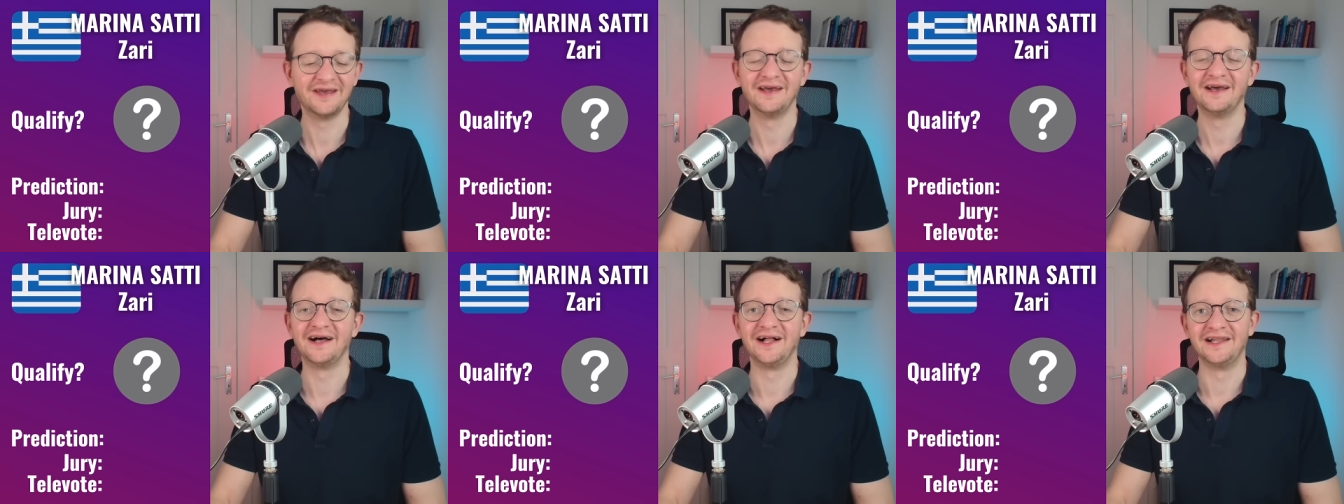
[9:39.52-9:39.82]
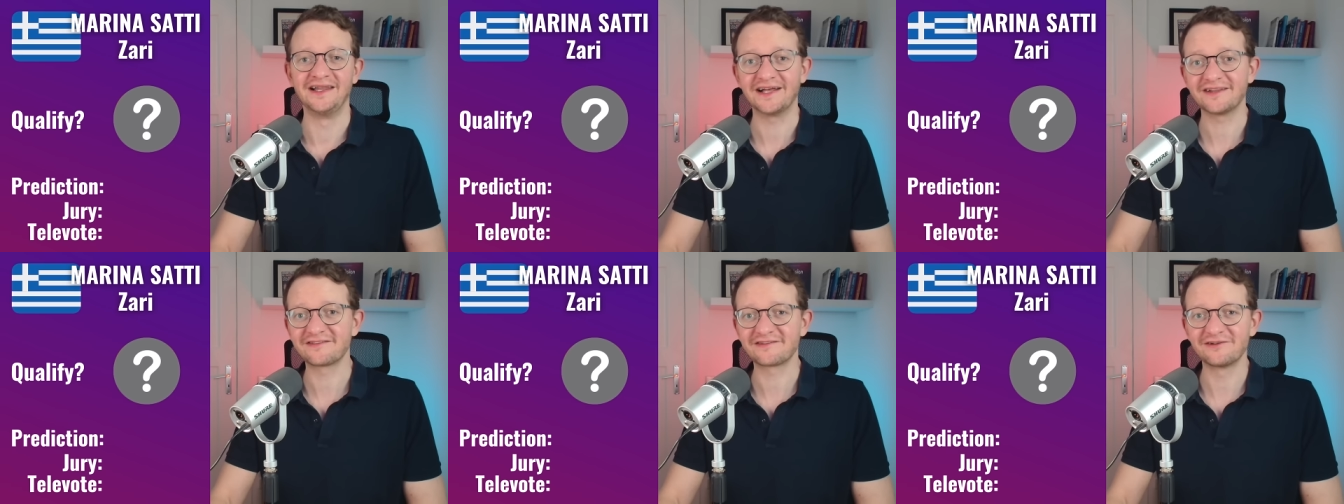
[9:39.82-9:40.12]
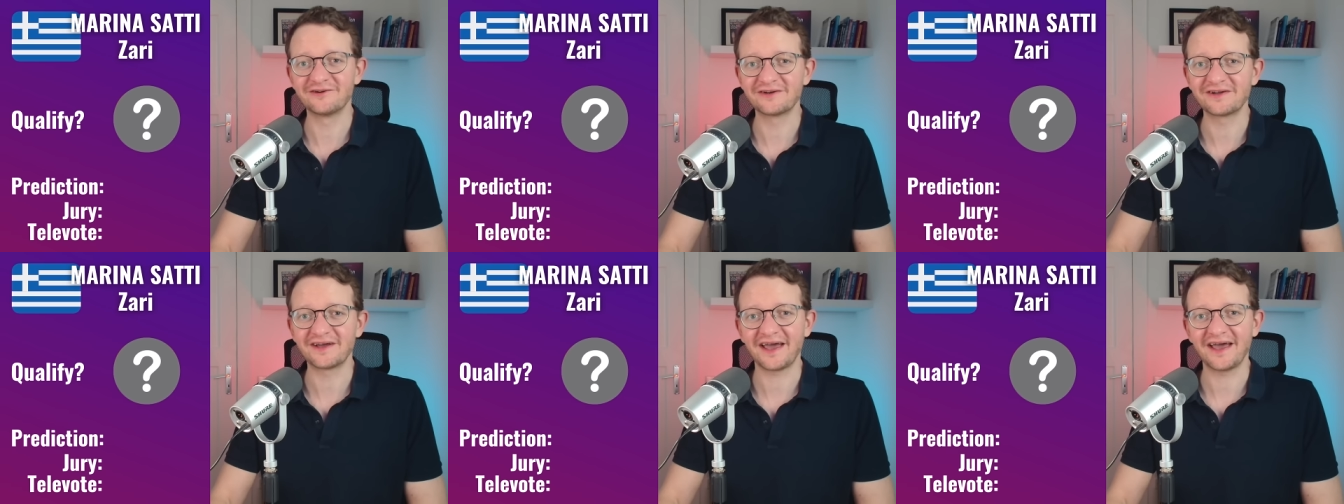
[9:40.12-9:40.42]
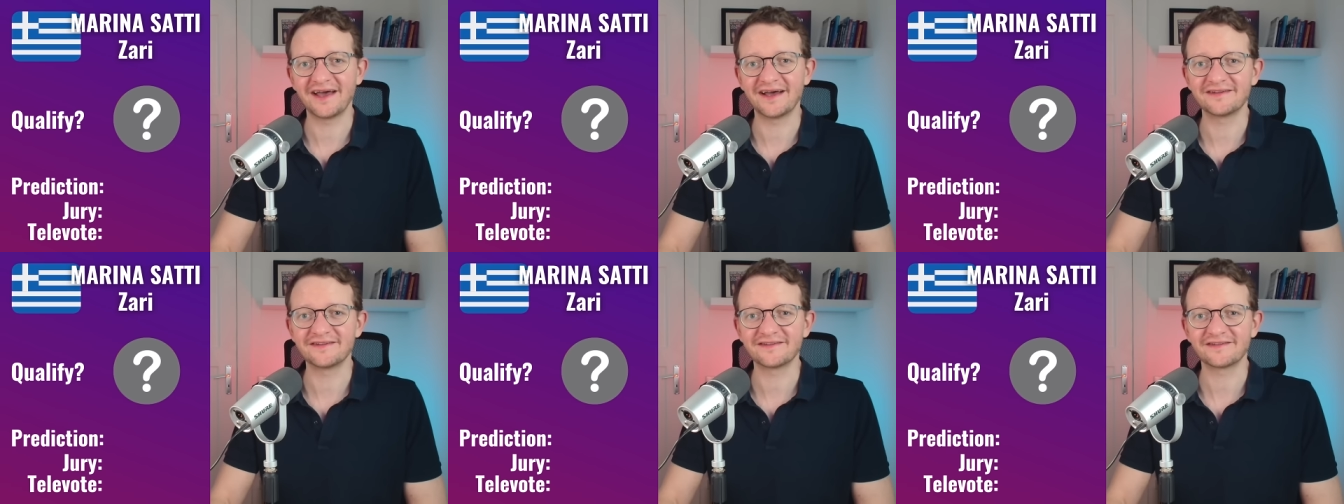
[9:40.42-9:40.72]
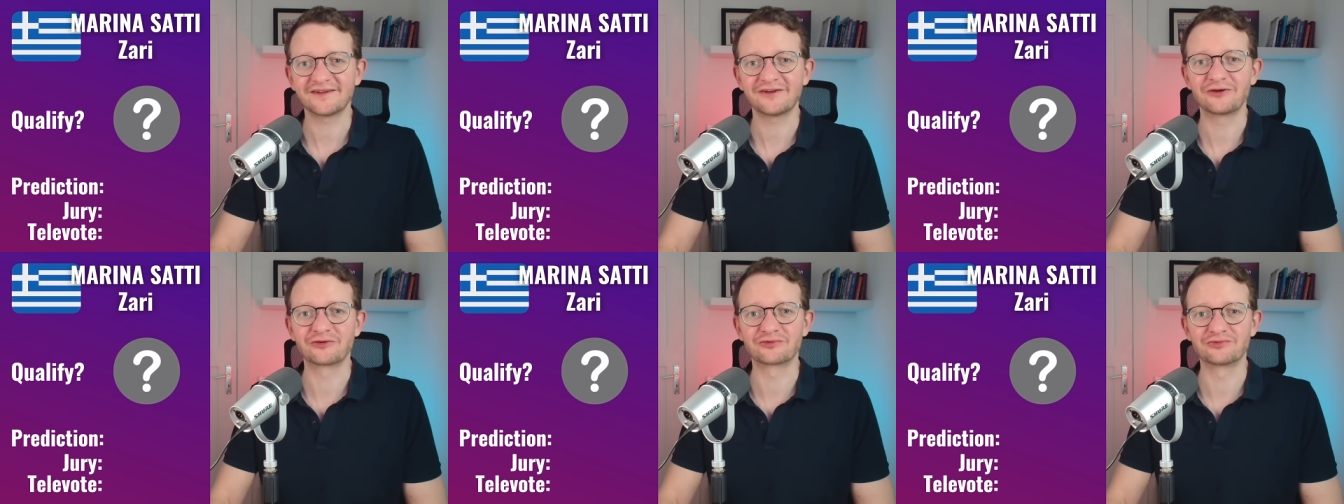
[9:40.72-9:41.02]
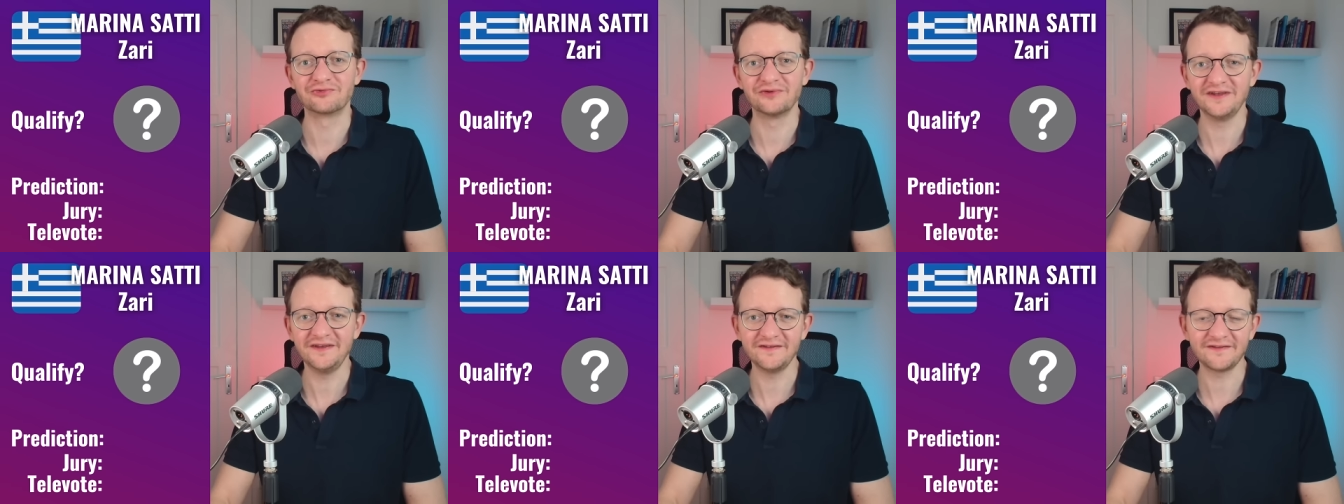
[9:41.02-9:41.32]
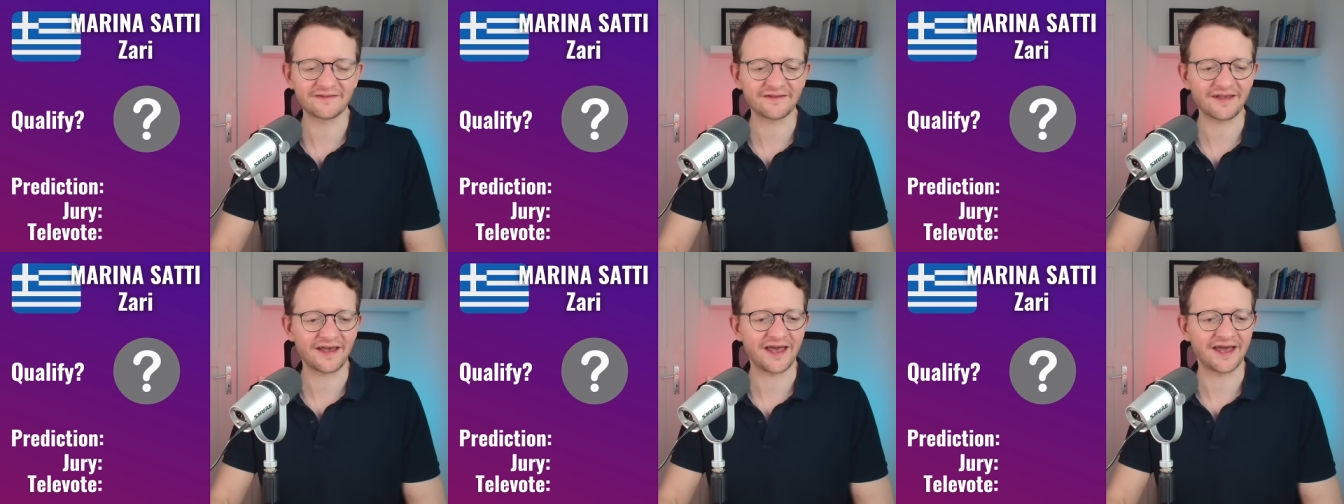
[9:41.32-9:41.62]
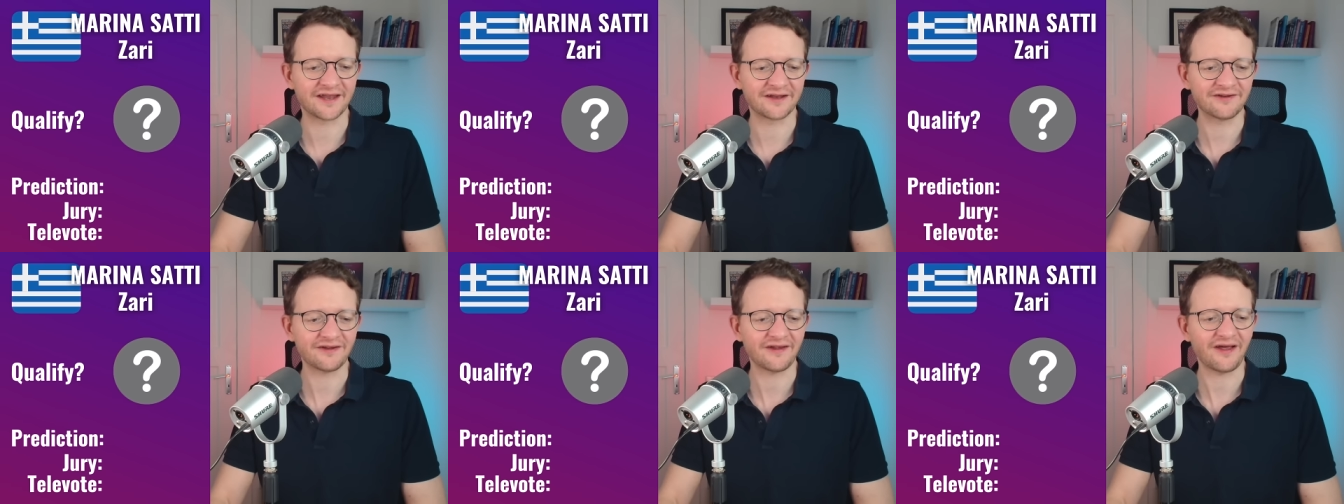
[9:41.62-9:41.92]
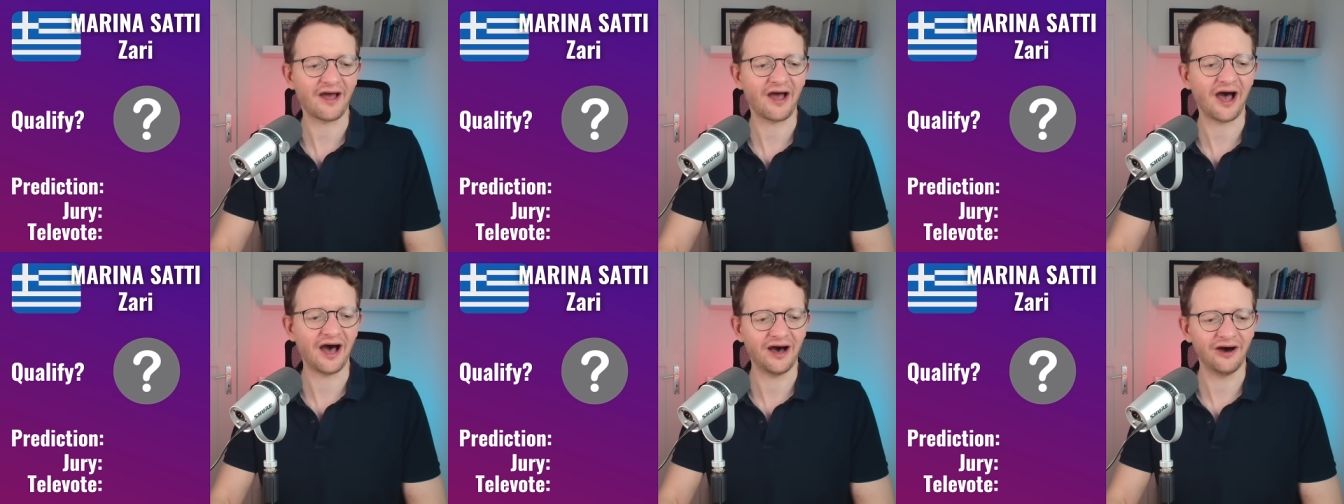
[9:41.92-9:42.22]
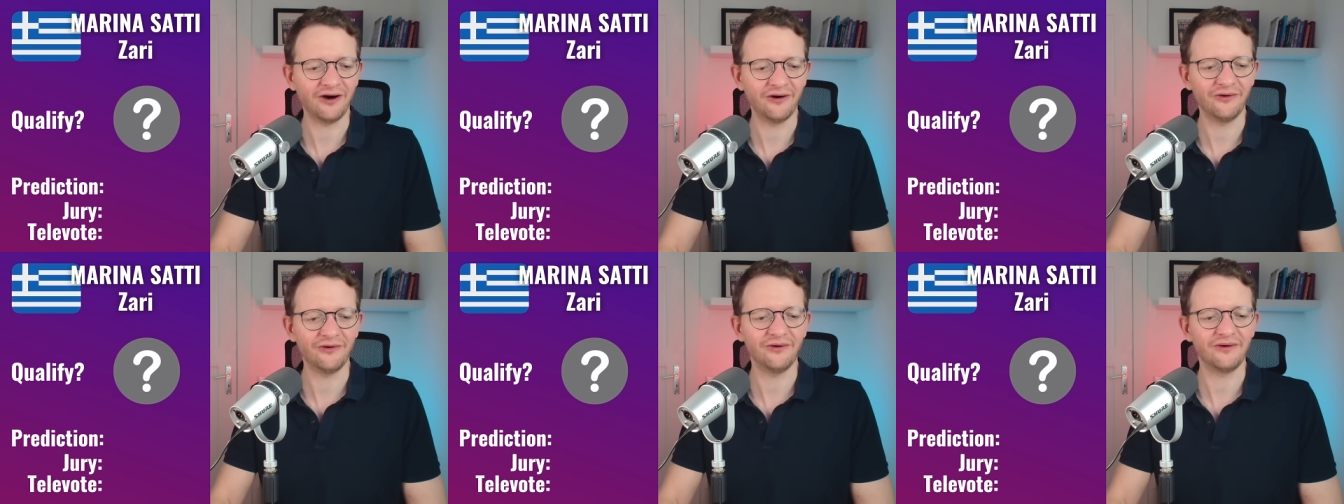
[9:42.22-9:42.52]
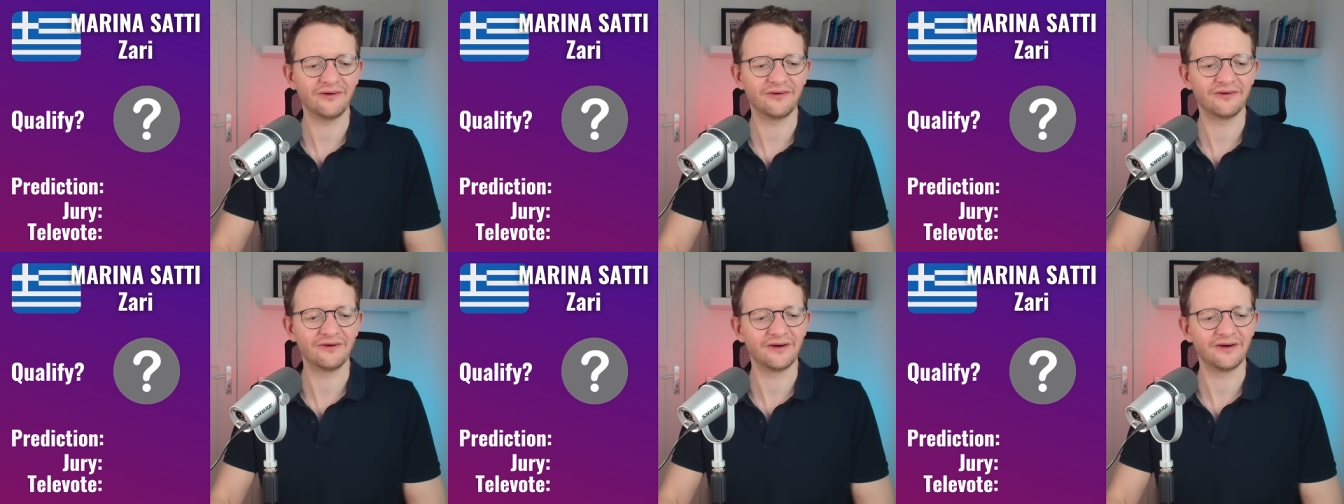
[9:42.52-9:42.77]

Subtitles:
let's look at Greece and how